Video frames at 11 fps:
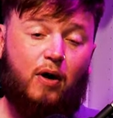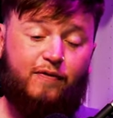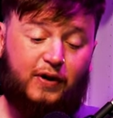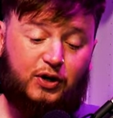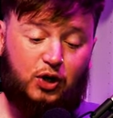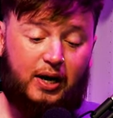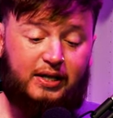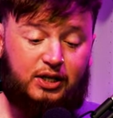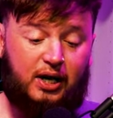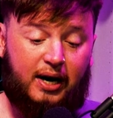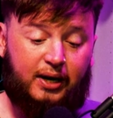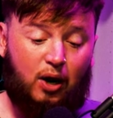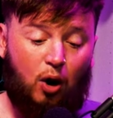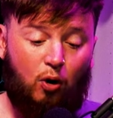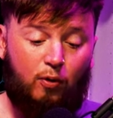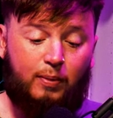fixture is United at
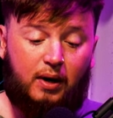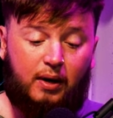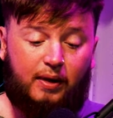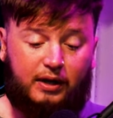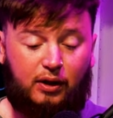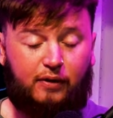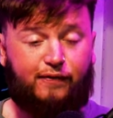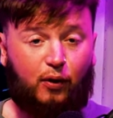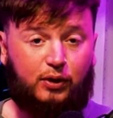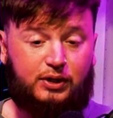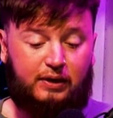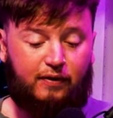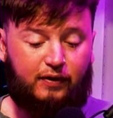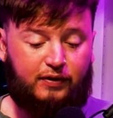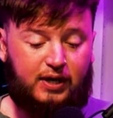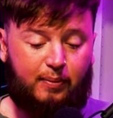home. That's on the 14th
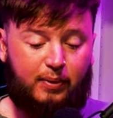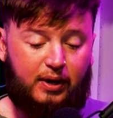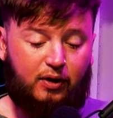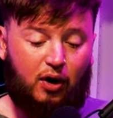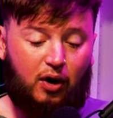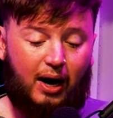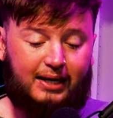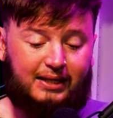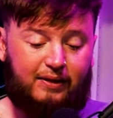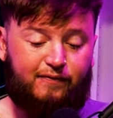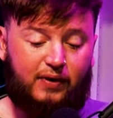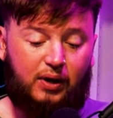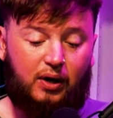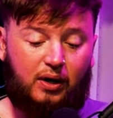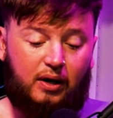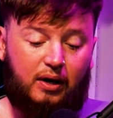of December. Then you've got Aston
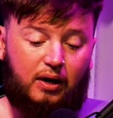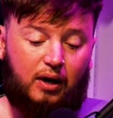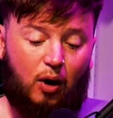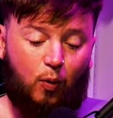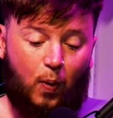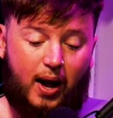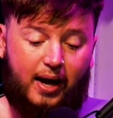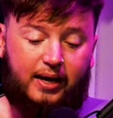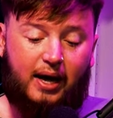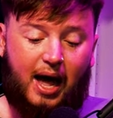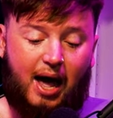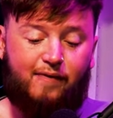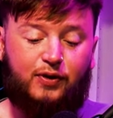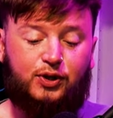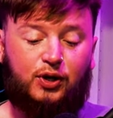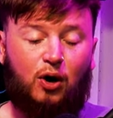Villa away,
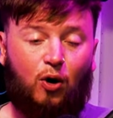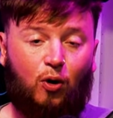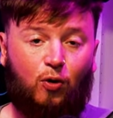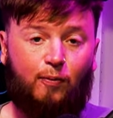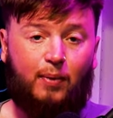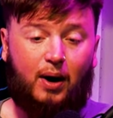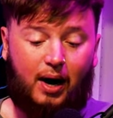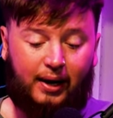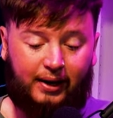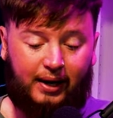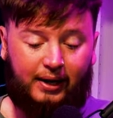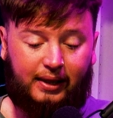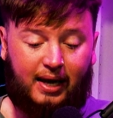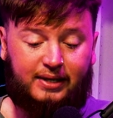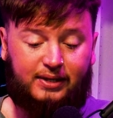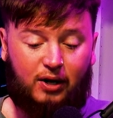Everton at home, and
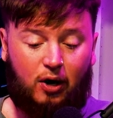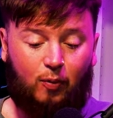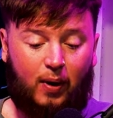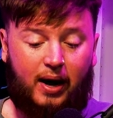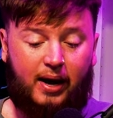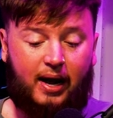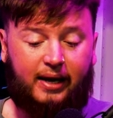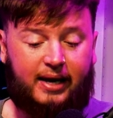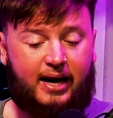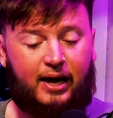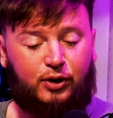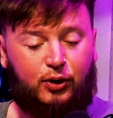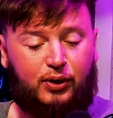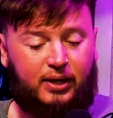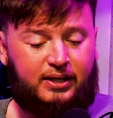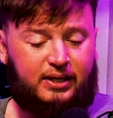Leicester away. Again, I do
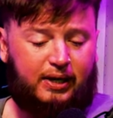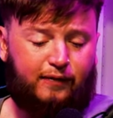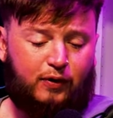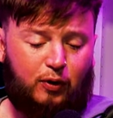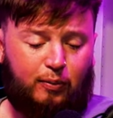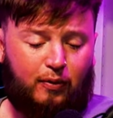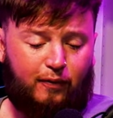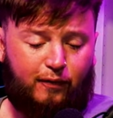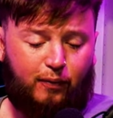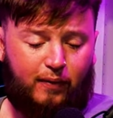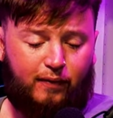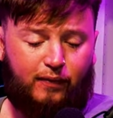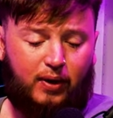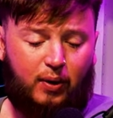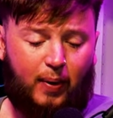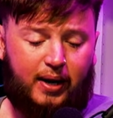think this is a difficult month with
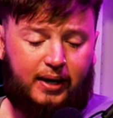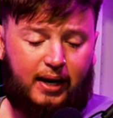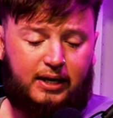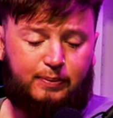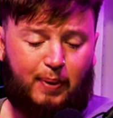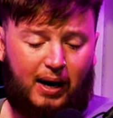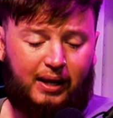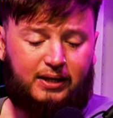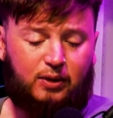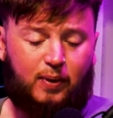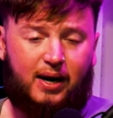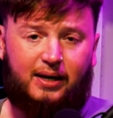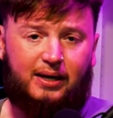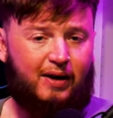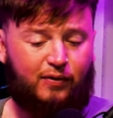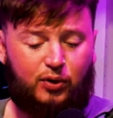the away days. Palace away,
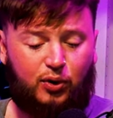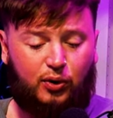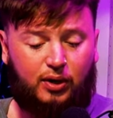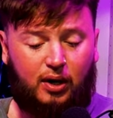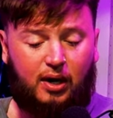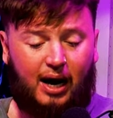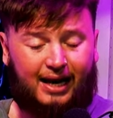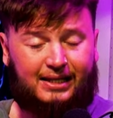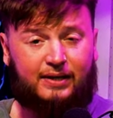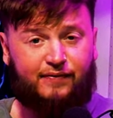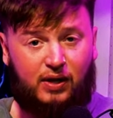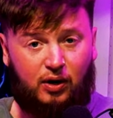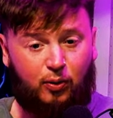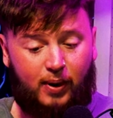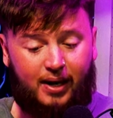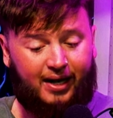never good. Aston Villa
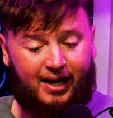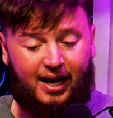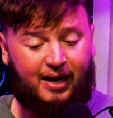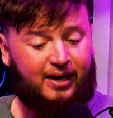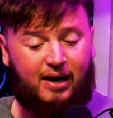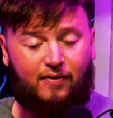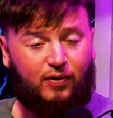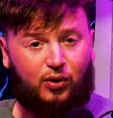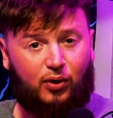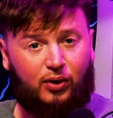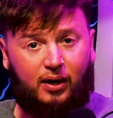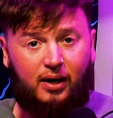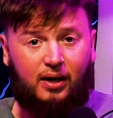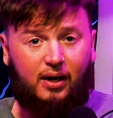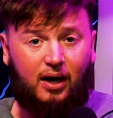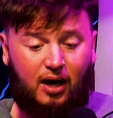away, again, never good.
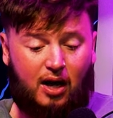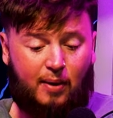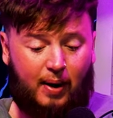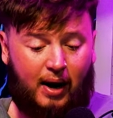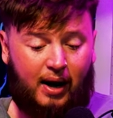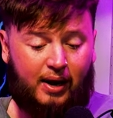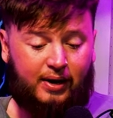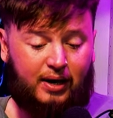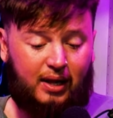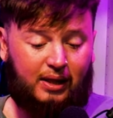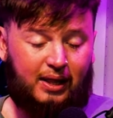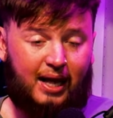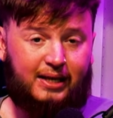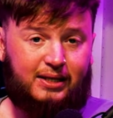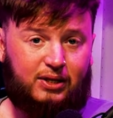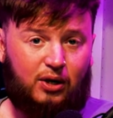And
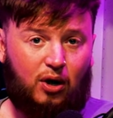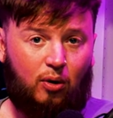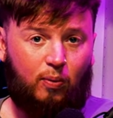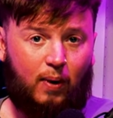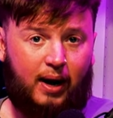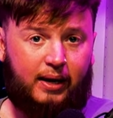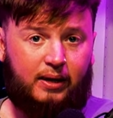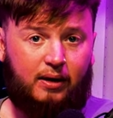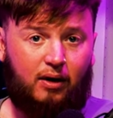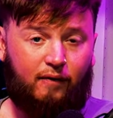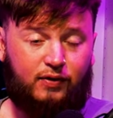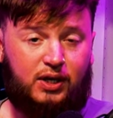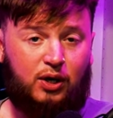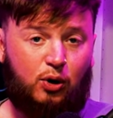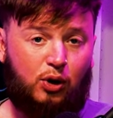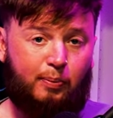Leicester away, obviously
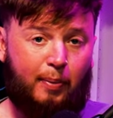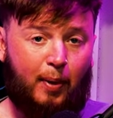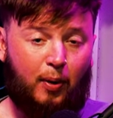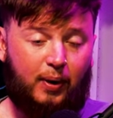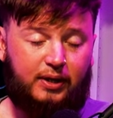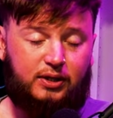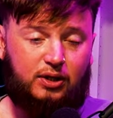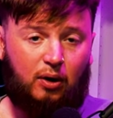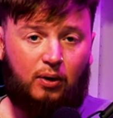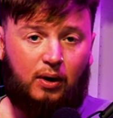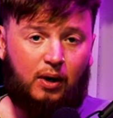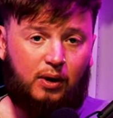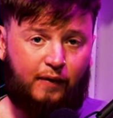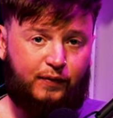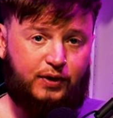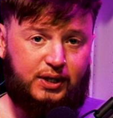newly promoted, so
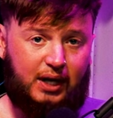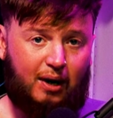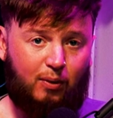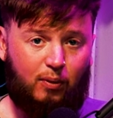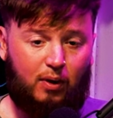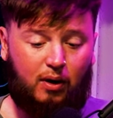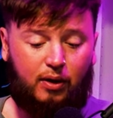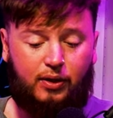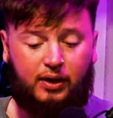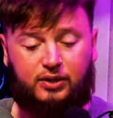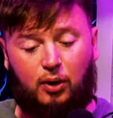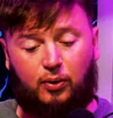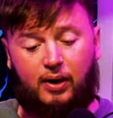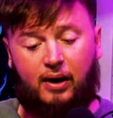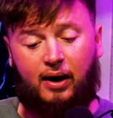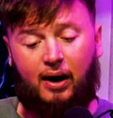I'll have to see how things go
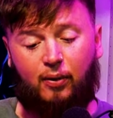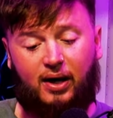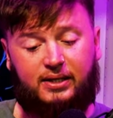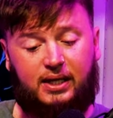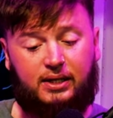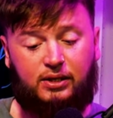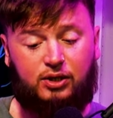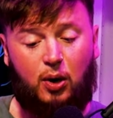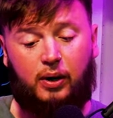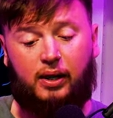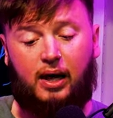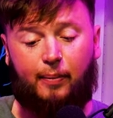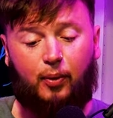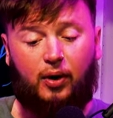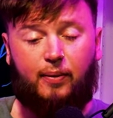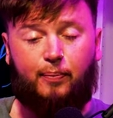there and how their season's going at that
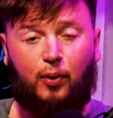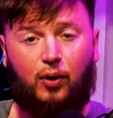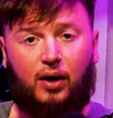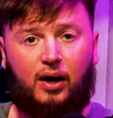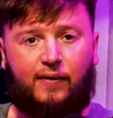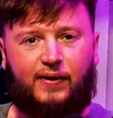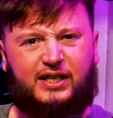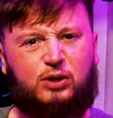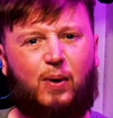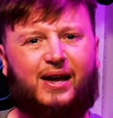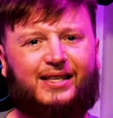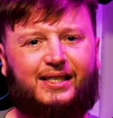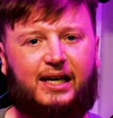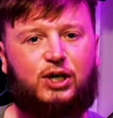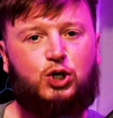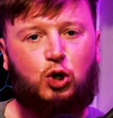point. But this is where
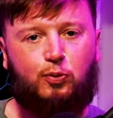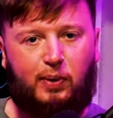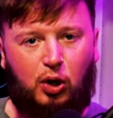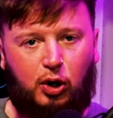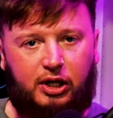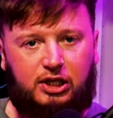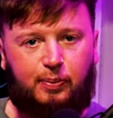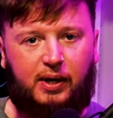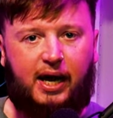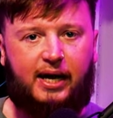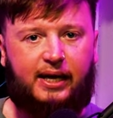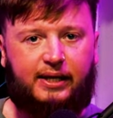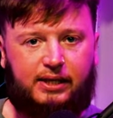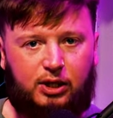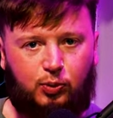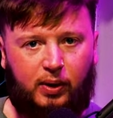City should be looking to be getting
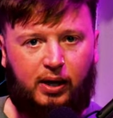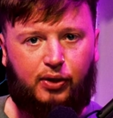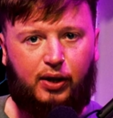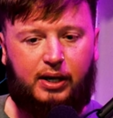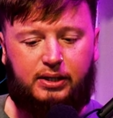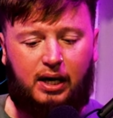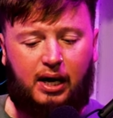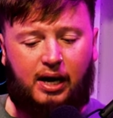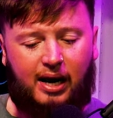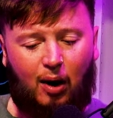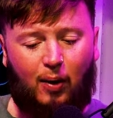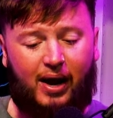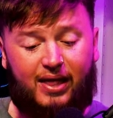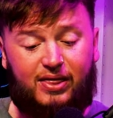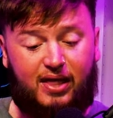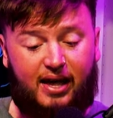into the swing of things. Now,
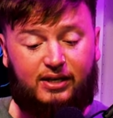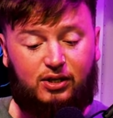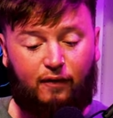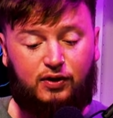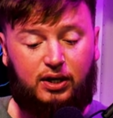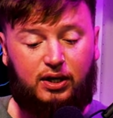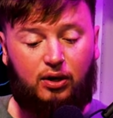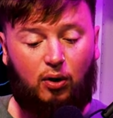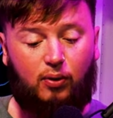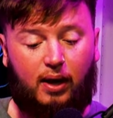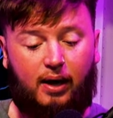in this, obviously, you know,